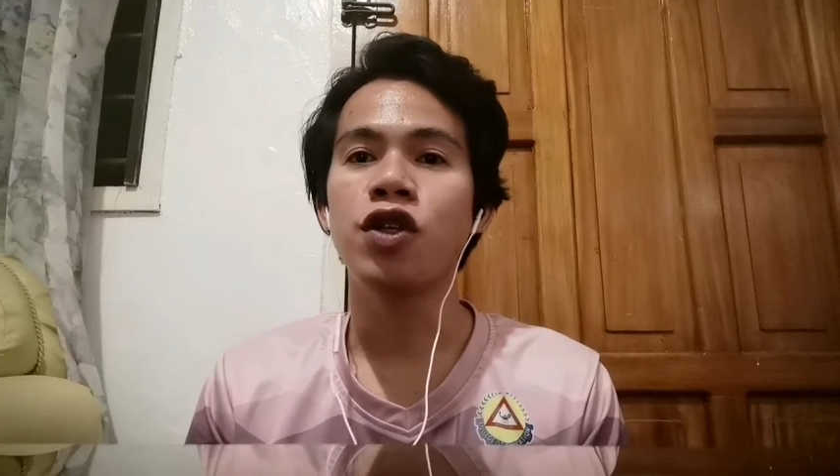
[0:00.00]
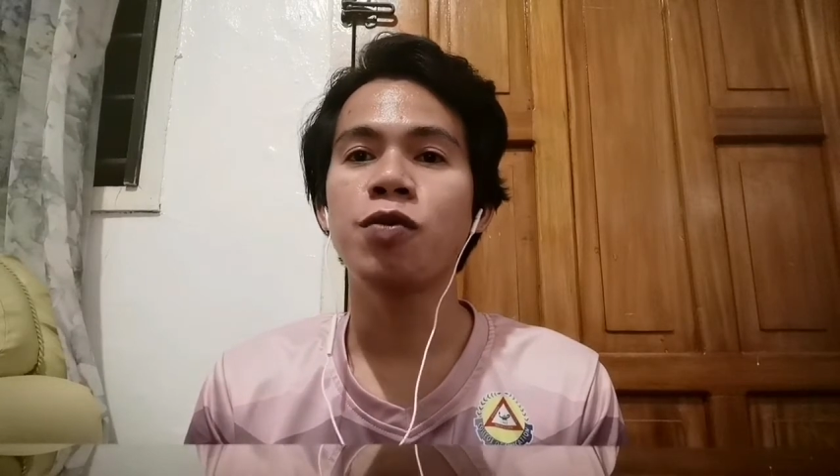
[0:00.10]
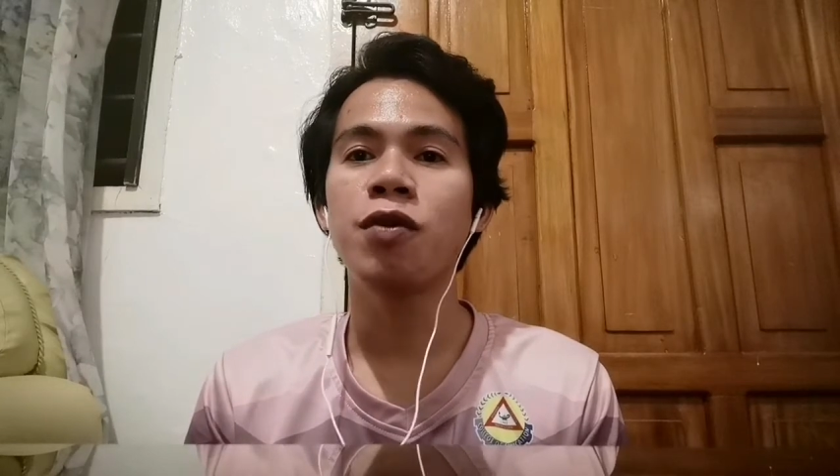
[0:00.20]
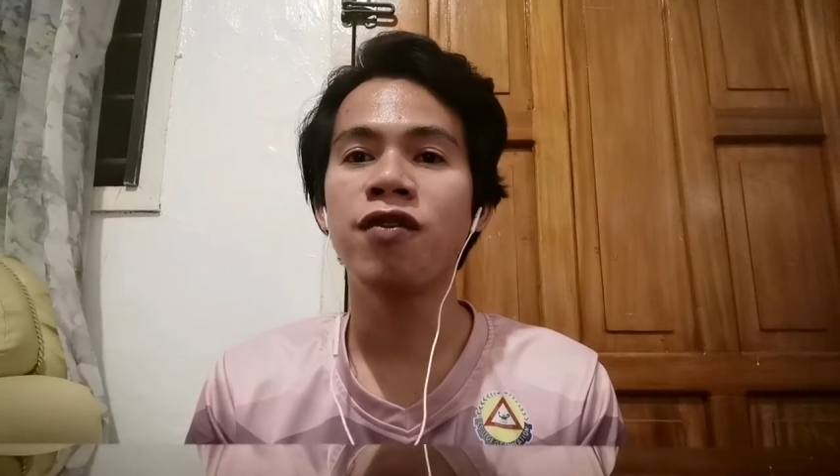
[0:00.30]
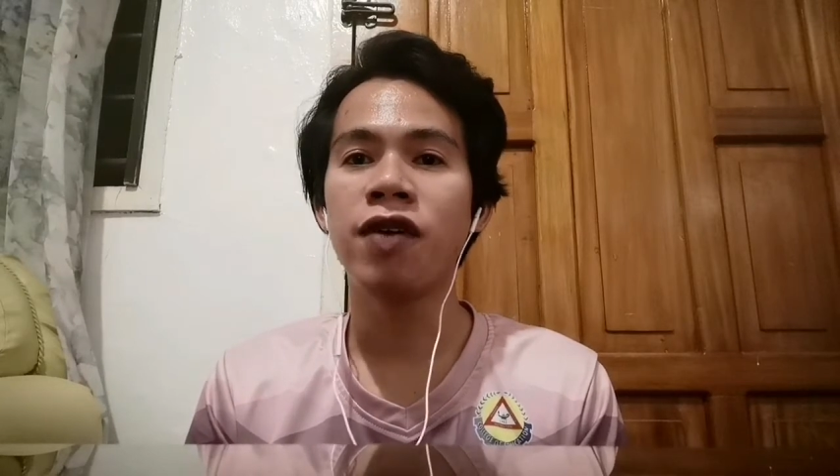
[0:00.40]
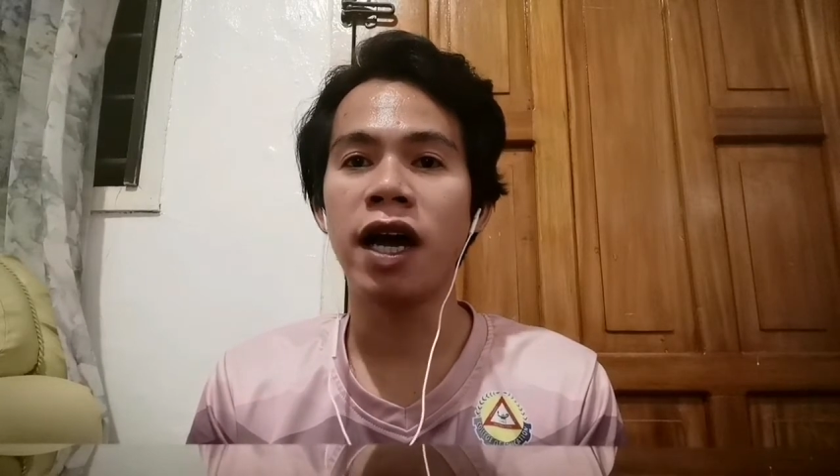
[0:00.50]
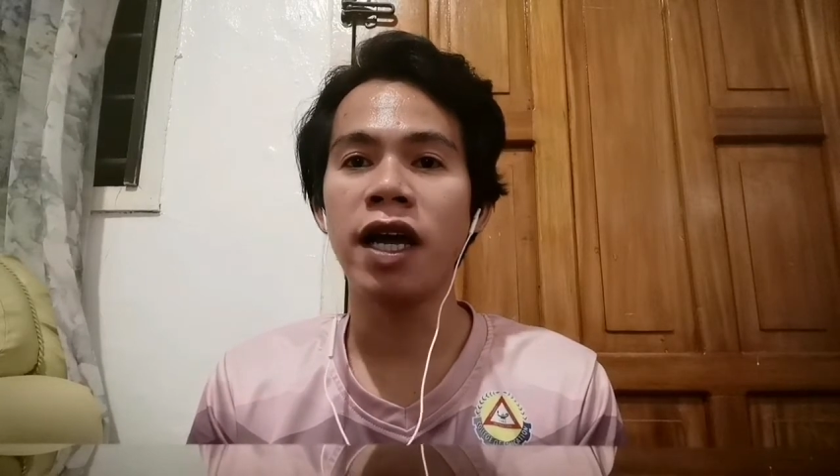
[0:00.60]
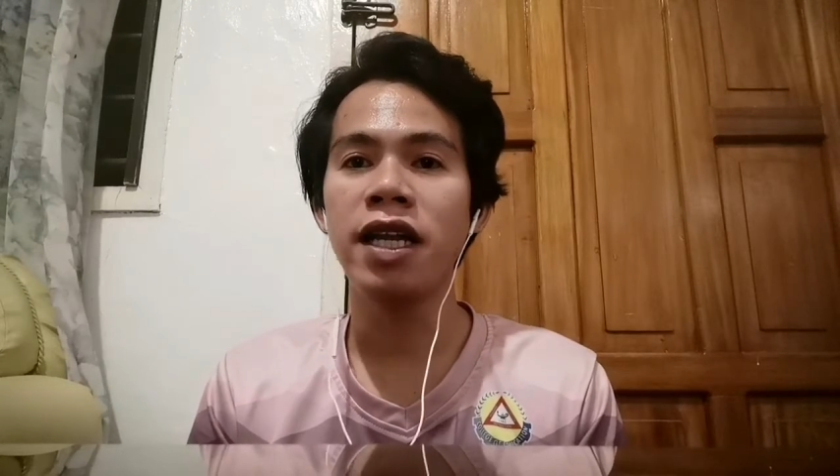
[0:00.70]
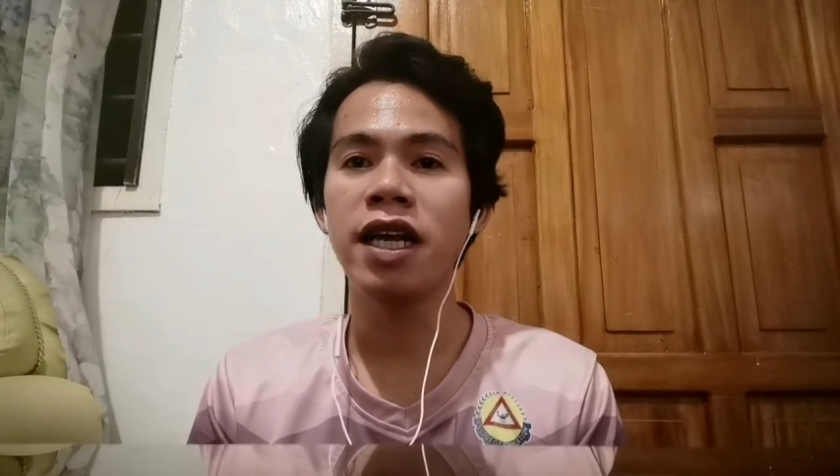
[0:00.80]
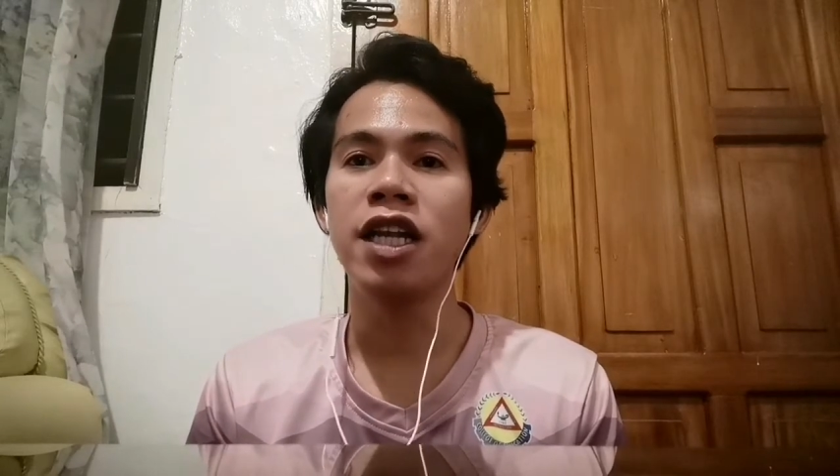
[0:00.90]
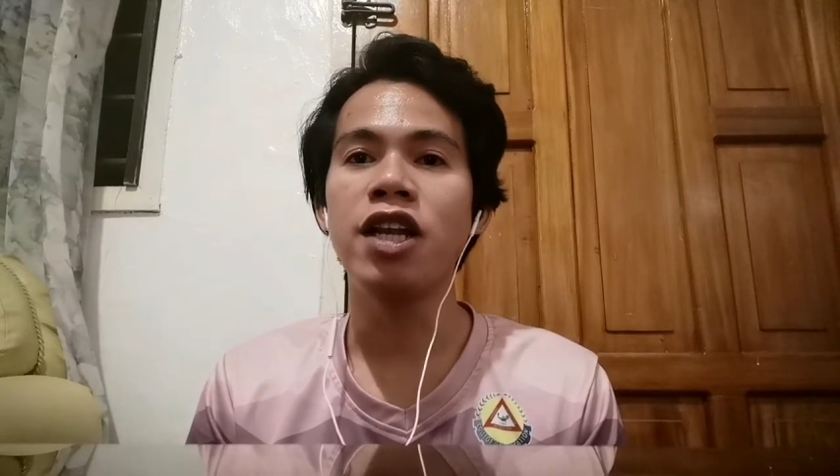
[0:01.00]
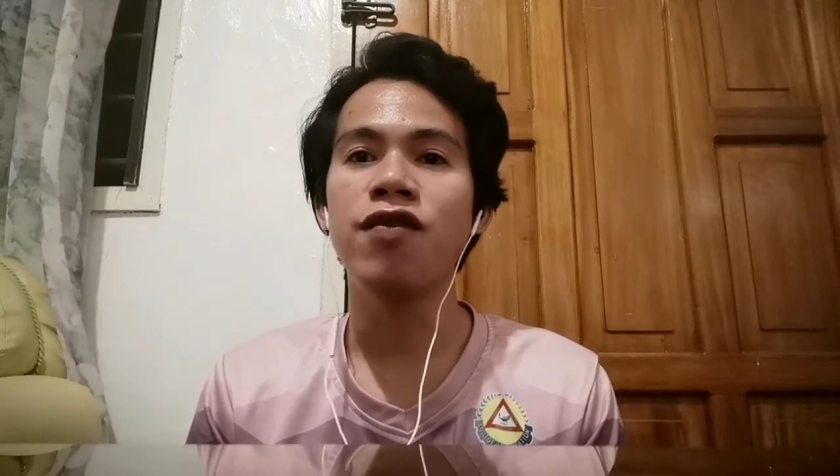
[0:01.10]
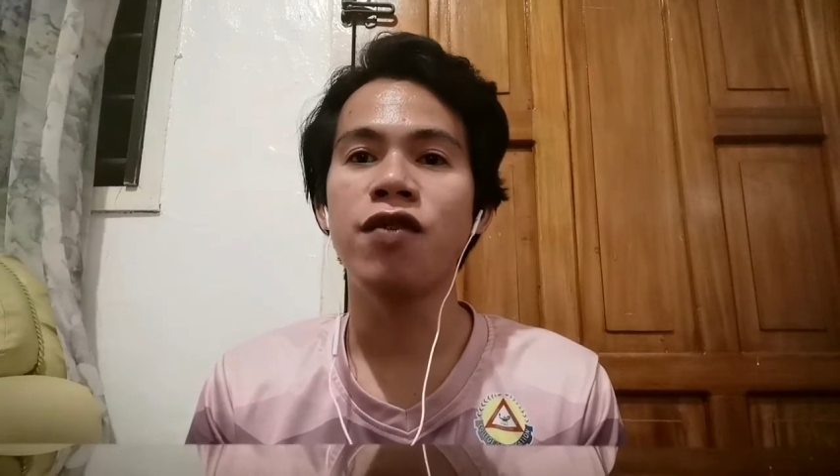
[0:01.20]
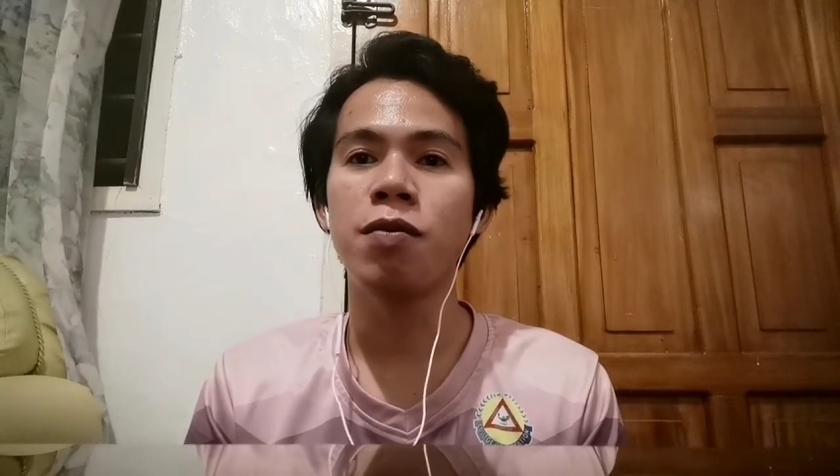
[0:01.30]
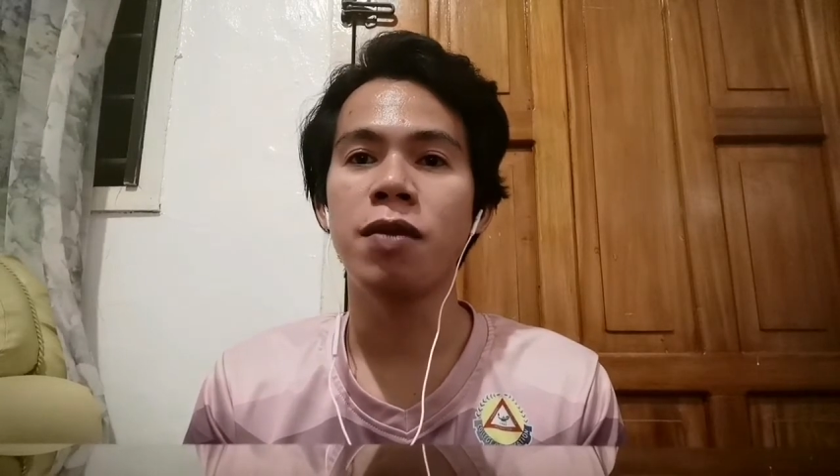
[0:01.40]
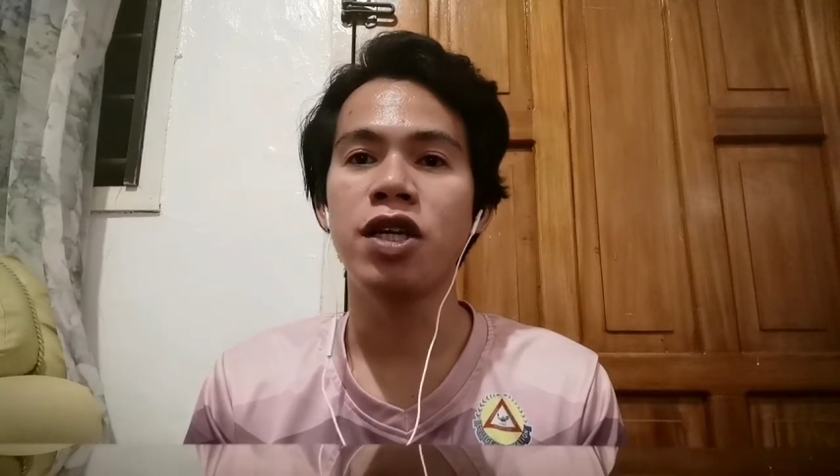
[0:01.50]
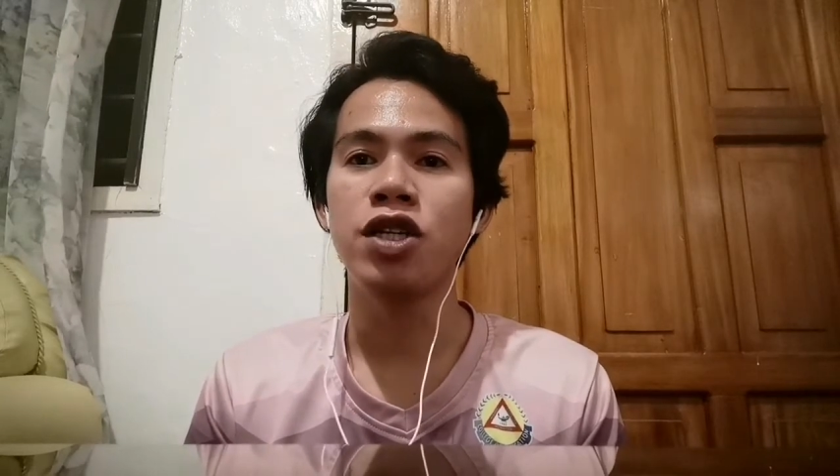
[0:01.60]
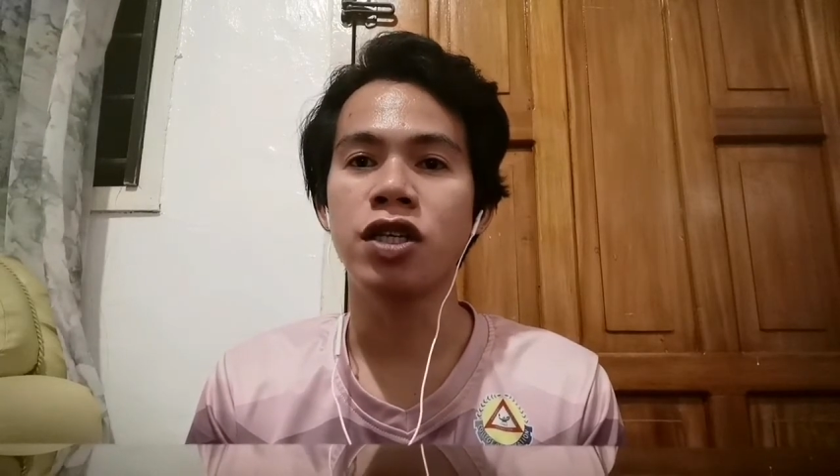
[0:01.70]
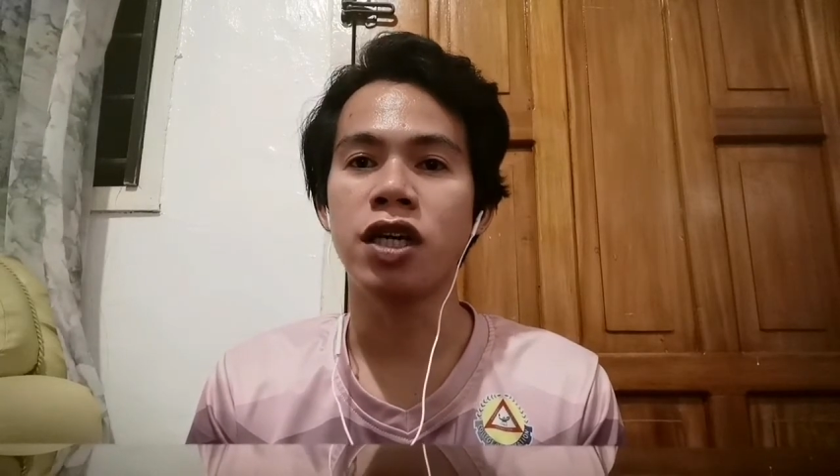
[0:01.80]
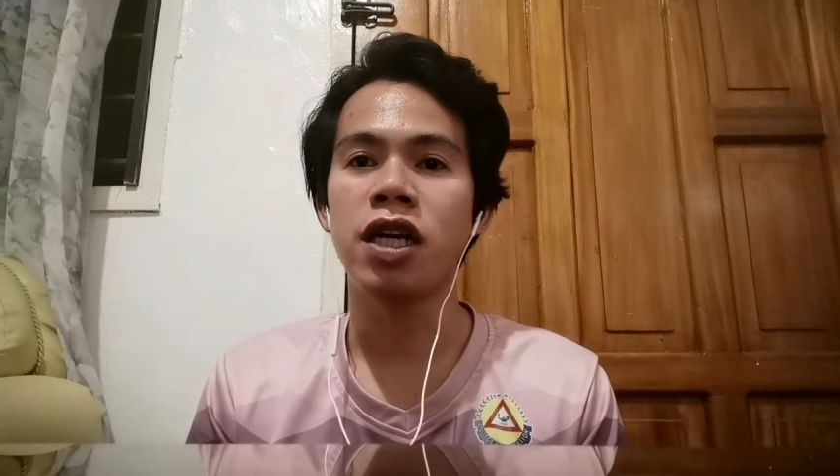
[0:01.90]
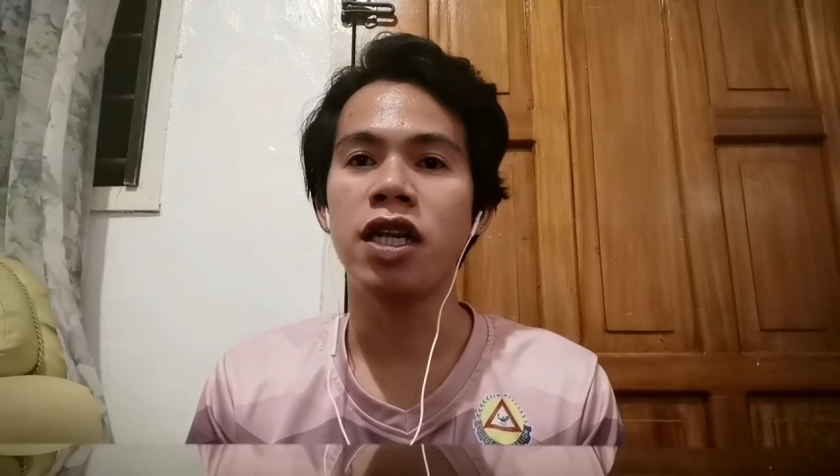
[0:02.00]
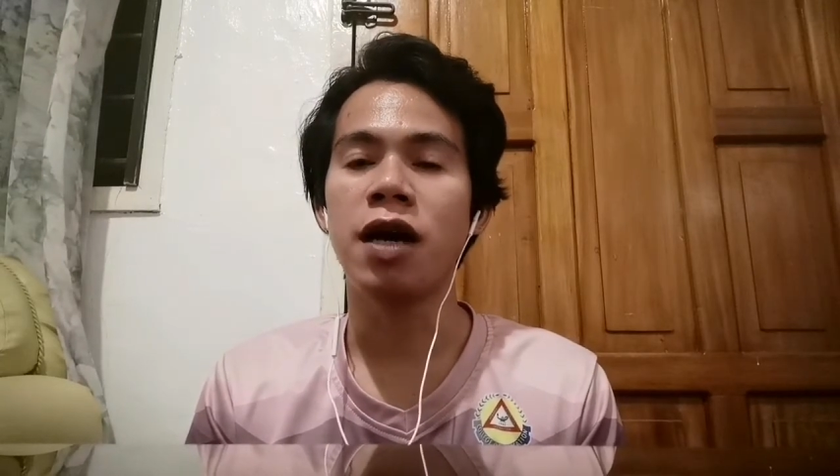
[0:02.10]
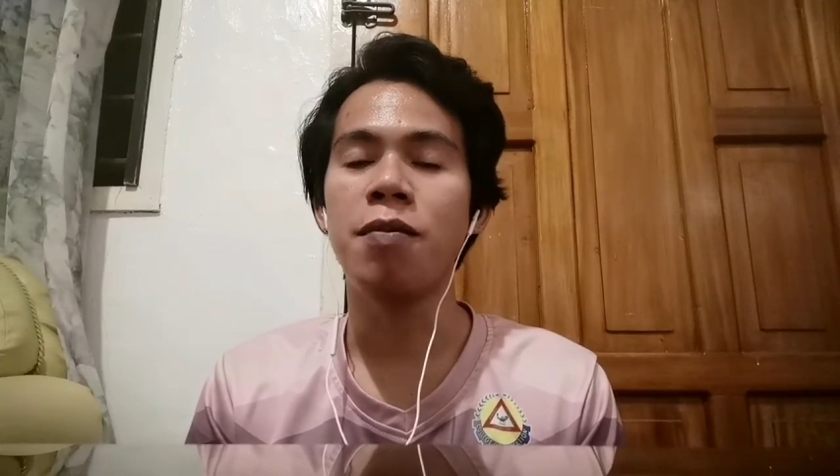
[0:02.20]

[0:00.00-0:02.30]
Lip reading: or to provide an information